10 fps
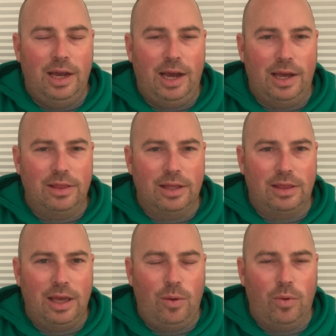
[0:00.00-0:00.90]
and
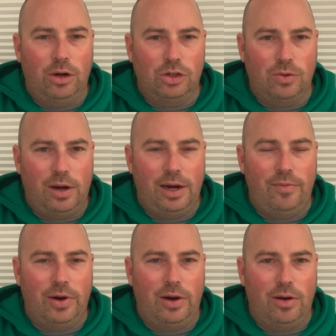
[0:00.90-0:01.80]
that they weren't trying
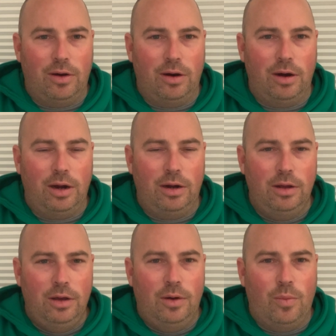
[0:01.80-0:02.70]
very hard
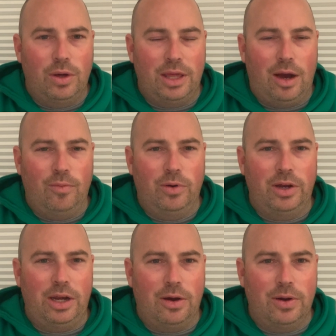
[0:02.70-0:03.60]
without
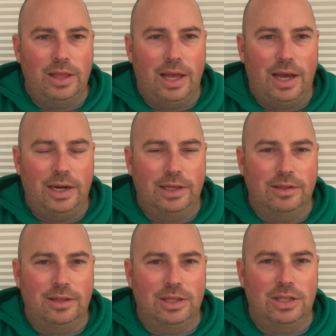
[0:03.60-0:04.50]
really knowing that
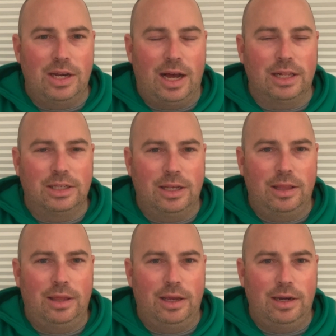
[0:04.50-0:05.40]
is not
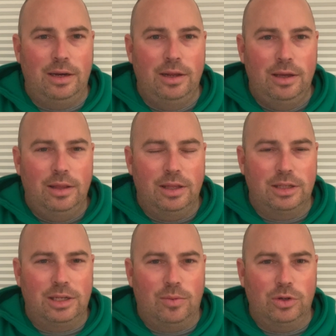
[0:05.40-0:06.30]
something that
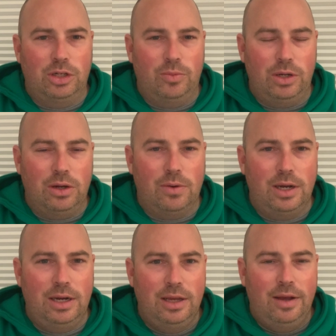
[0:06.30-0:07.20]
someone should be
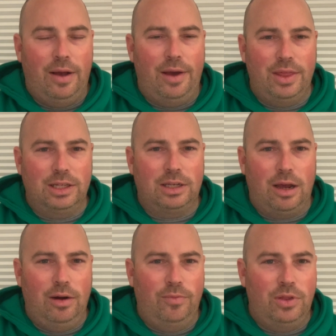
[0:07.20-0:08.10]
doing. And that's
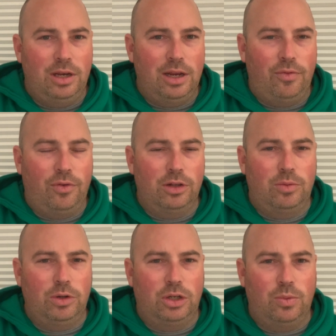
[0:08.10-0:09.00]
kind of the difference
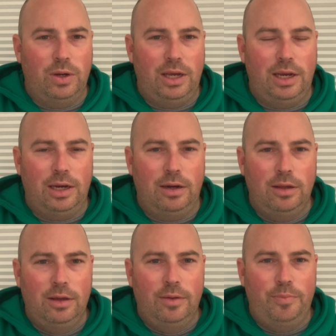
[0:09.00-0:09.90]
between
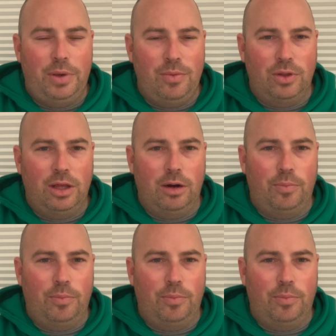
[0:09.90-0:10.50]
people that are